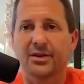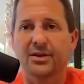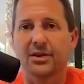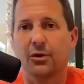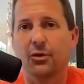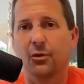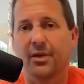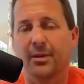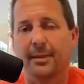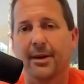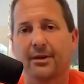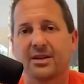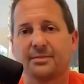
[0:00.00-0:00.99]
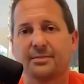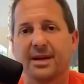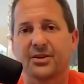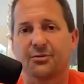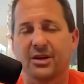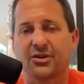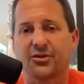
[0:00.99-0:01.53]
And so with America's
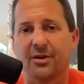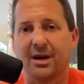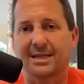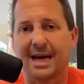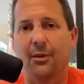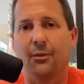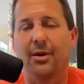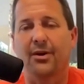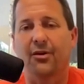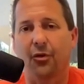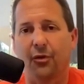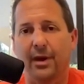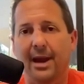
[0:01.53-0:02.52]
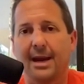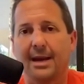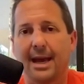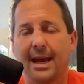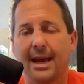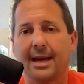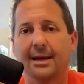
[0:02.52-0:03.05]
Best Restaurants, I want to create
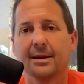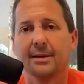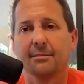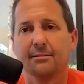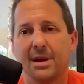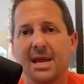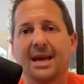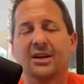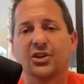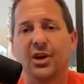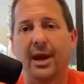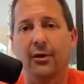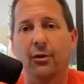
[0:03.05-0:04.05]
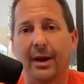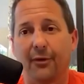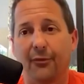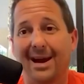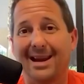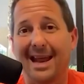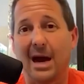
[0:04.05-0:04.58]
a media channel. Like
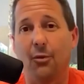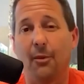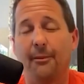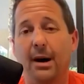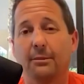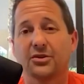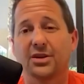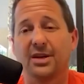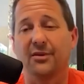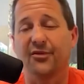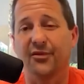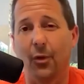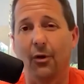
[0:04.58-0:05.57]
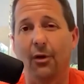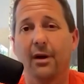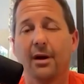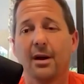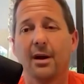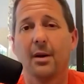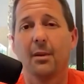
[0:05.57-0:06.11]
right now, we're publishing
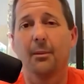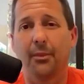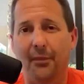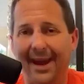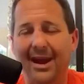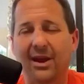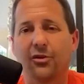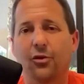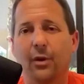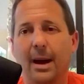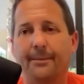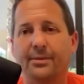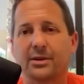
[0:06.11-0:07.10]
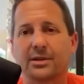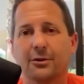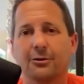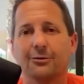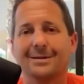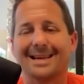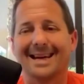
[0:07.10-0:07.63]
4 brand new
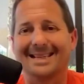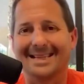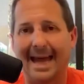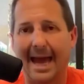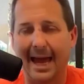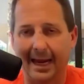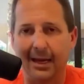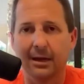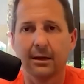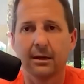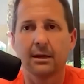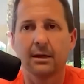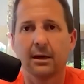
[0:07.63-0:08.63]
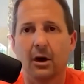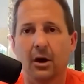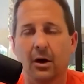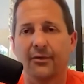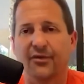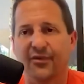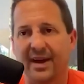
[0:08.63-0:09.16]
episodes a day
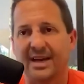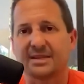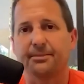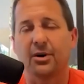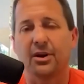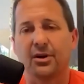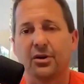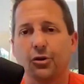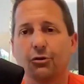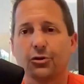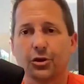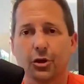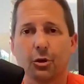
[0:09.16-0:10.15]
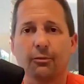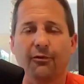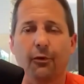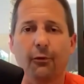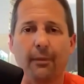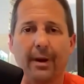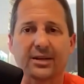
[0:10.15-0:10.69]
on Facebook and YouTube
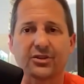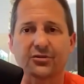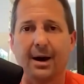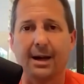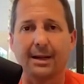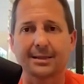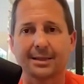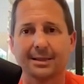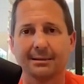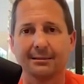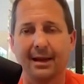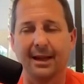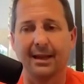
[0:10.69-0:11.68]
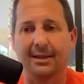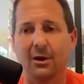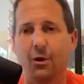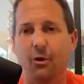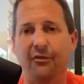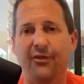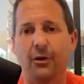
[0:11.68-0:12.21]
for restaurants. And the
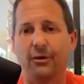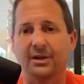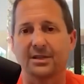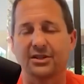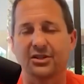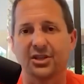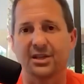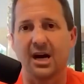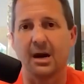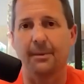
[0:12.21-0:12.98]
whole focus is just